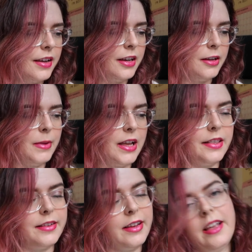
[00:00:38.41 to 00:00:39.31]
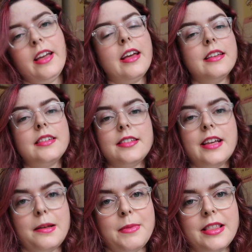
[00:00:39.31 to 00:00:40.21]
Um, and as I said,
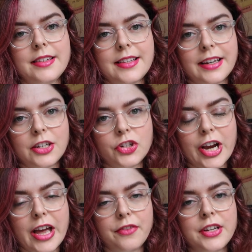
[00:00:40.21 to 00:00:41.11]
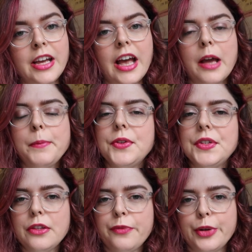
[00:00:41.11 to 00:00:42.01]
I'm in the second draft. I'm
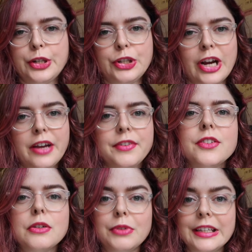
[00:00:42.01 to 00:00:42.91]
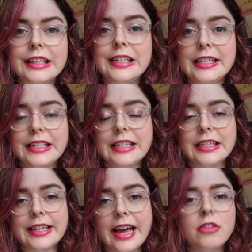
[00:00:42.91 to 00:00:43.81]
using the first draft as a really
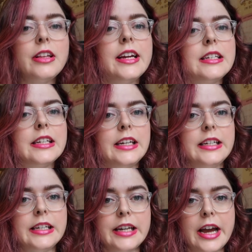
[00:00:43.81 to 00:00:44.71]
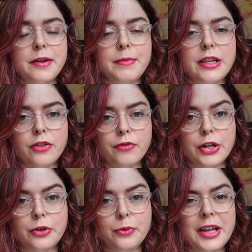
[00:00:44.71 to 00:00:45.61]
detailed outline to kind of guide me
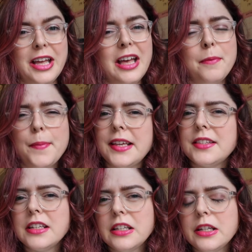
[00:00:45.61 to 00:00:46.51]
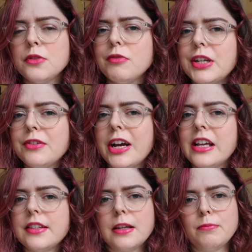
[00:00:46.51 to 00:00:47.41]
through basically a
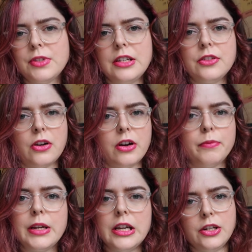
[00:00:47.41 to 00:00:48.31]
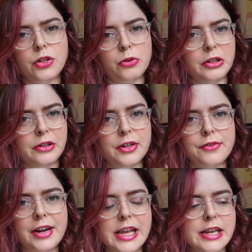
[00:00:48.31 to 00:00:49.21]
rewrite. Some scenes aren't being totally
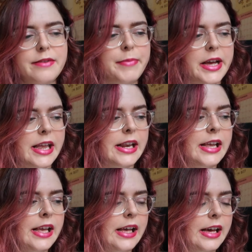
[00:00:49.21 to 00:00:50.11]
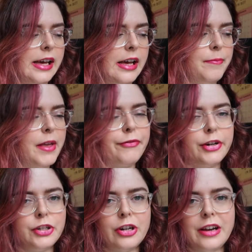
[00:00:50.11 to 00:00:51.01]
rewritten, but Um, that
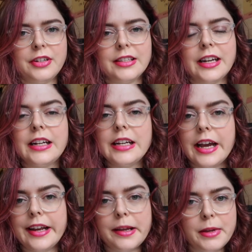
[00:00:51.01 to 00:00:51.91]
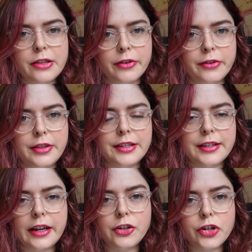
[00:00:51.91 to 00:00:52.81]
first draft is kind of guiding me through the
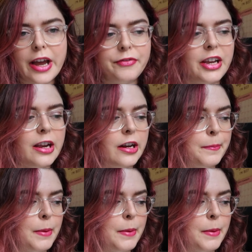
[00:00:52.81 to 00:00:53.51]
second draft, and I'm